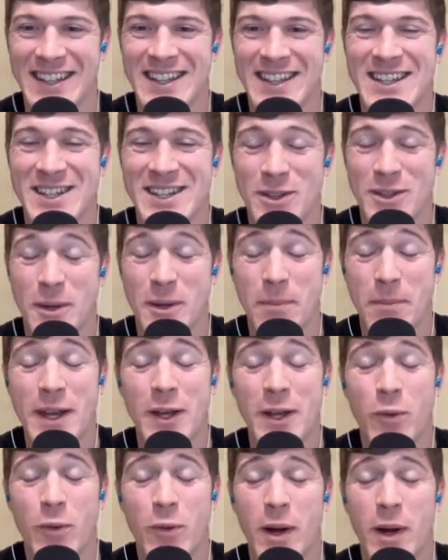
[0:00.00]
So you
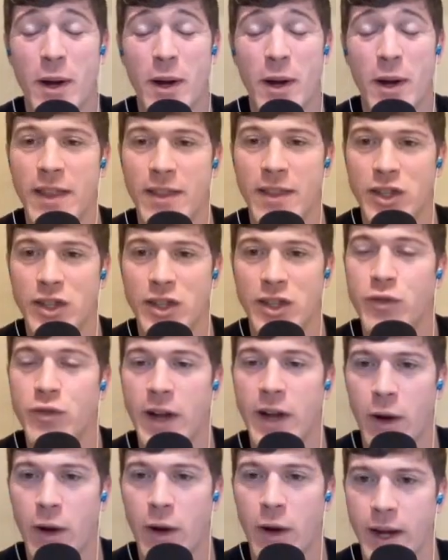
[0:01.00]
competed quite a bit in the
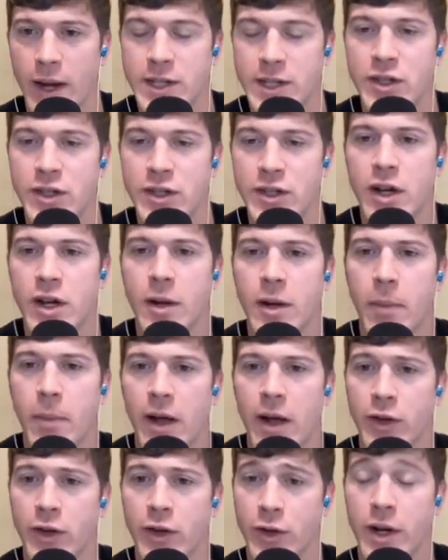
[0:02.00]
juvenile ranks. Can you talk
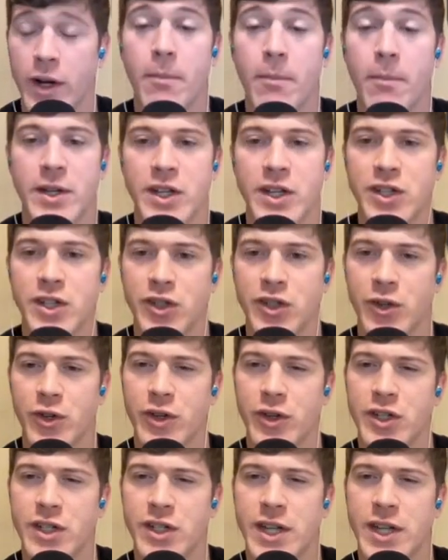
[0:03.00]
about your competition
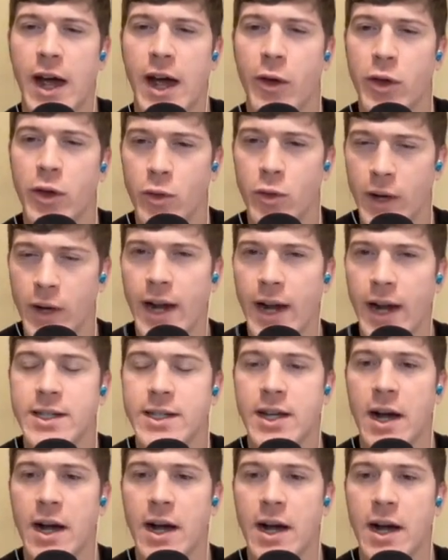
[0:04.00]
journey, just how you got into
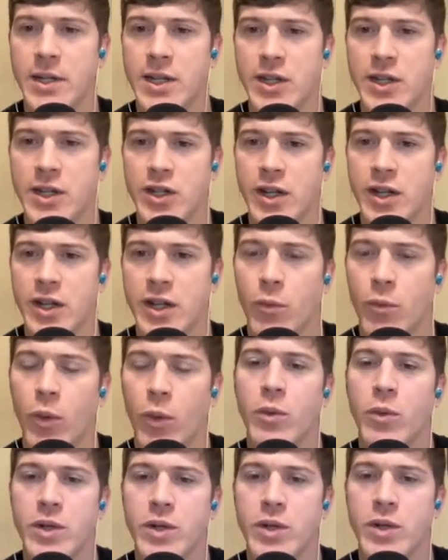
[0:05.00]
competition and what it
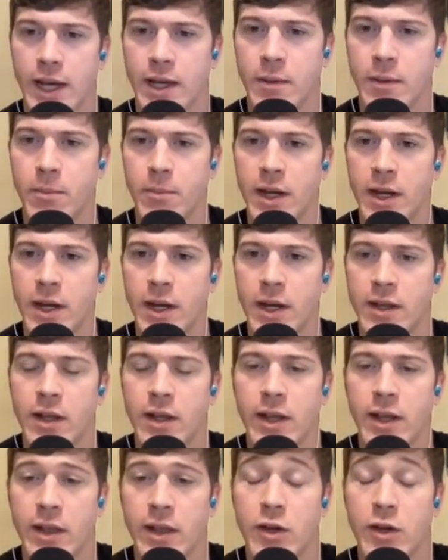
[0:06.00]
was like competing
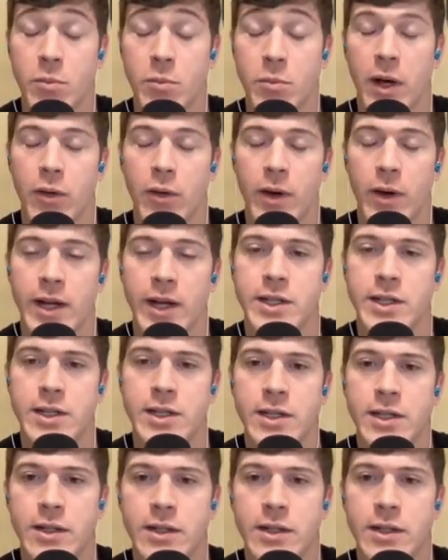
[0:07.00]
in those belt ranks?